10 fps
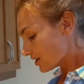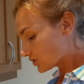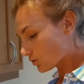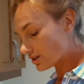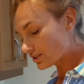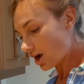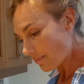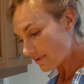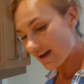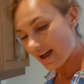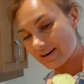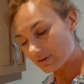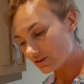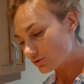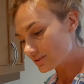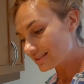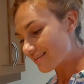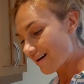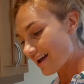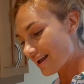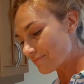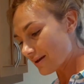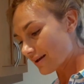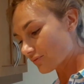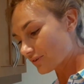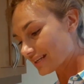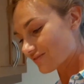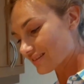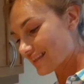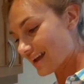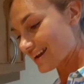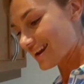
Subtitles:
So on top of that, I'm going to use lime. I want to give it that